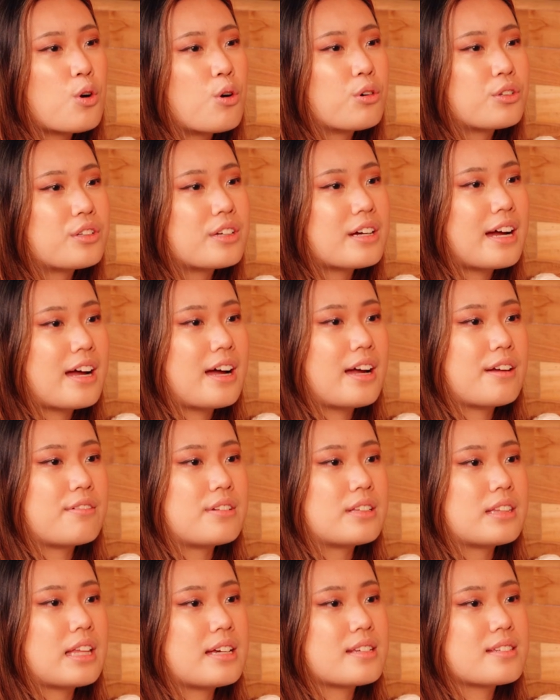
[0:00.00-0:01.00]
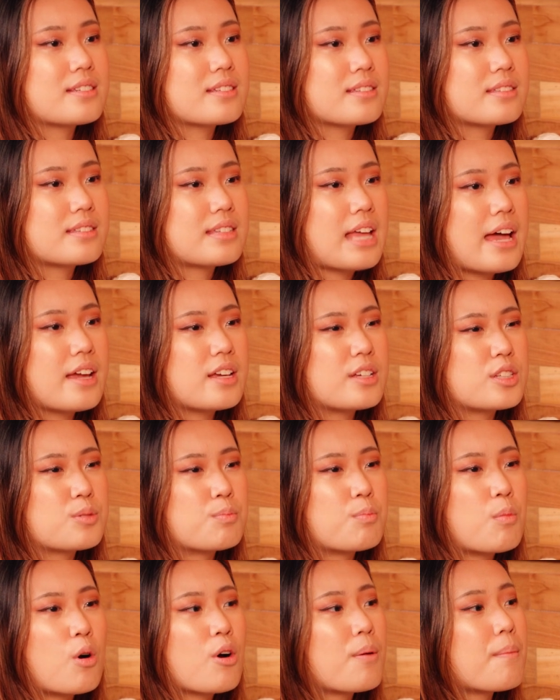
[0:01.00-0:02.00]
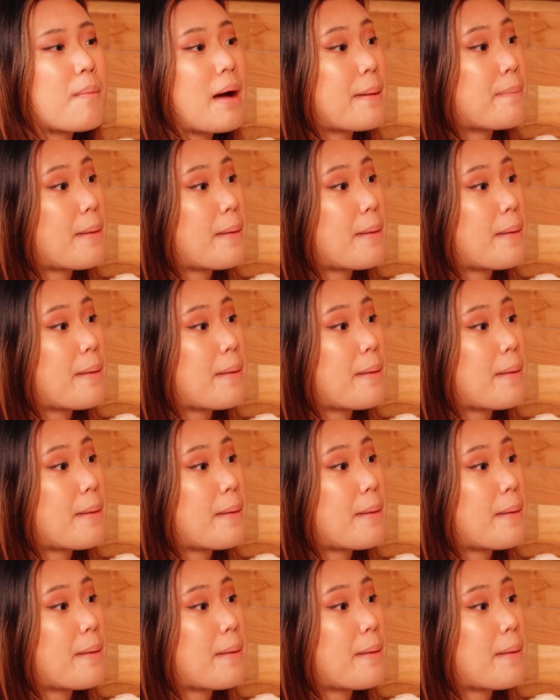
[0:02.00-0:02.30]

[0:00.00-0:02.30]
older, I realize that is more my